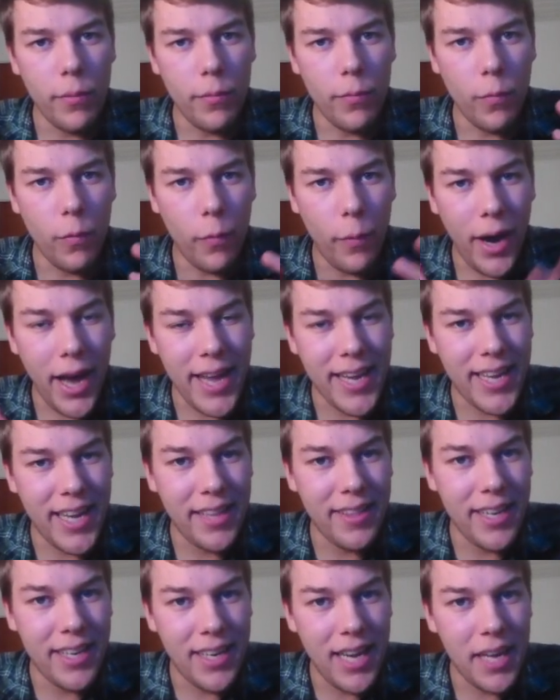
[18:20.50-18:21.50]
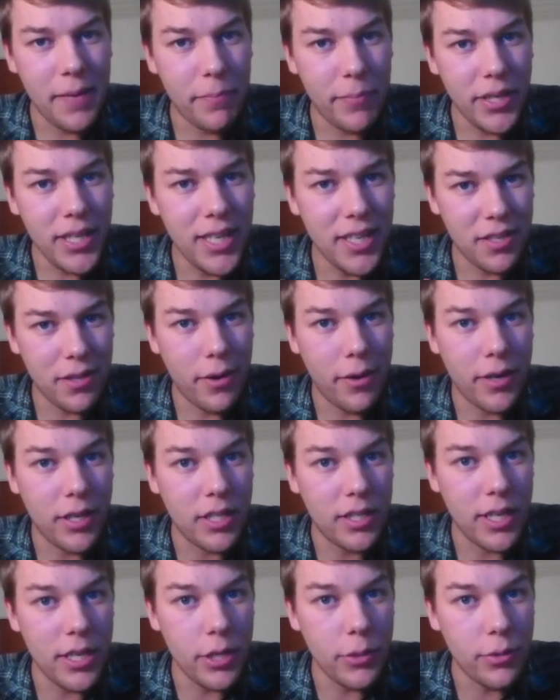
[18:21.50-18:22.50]
why can they not be as long
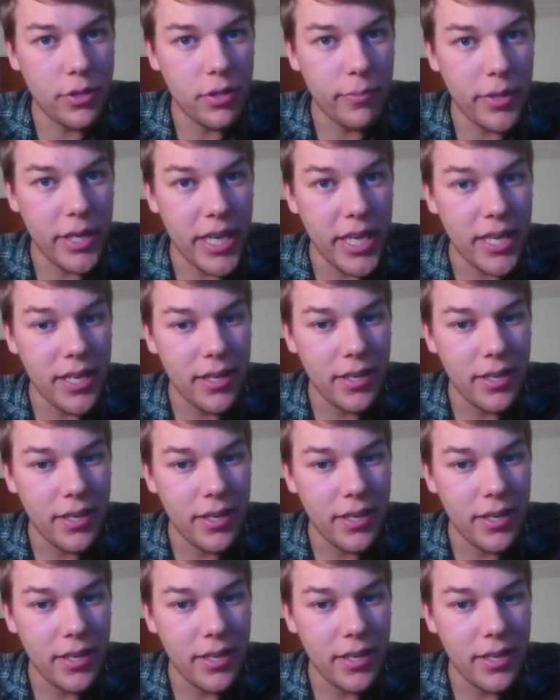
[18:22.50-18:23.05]
as they used to be?